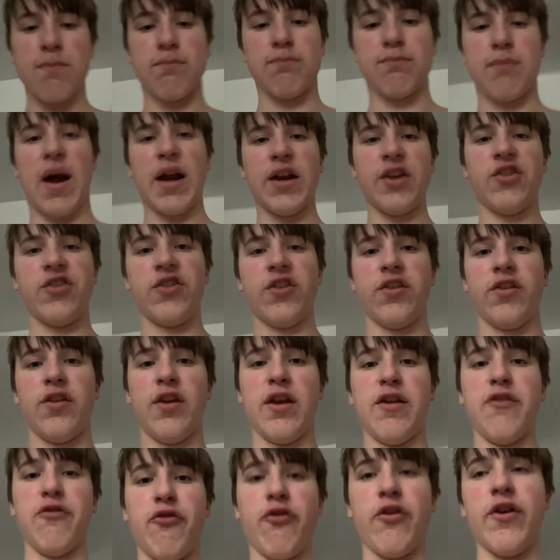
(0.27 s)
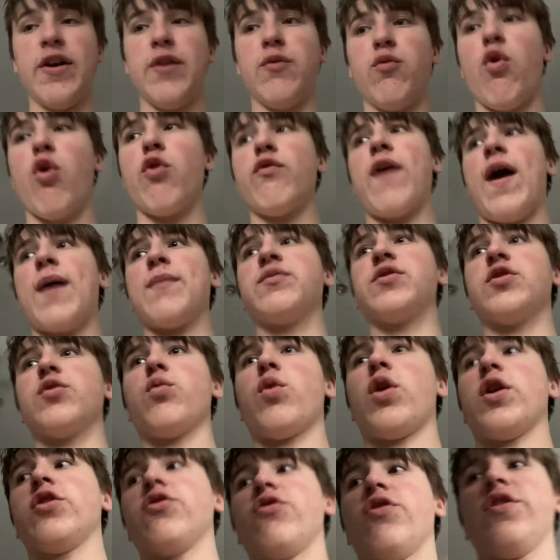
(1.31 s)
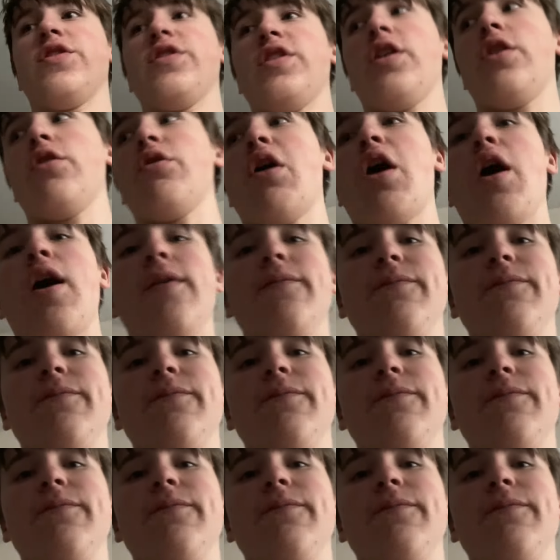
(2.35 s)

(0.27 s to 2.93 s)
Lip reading: Manchester City 3, Wolverhampton Wanderers 0.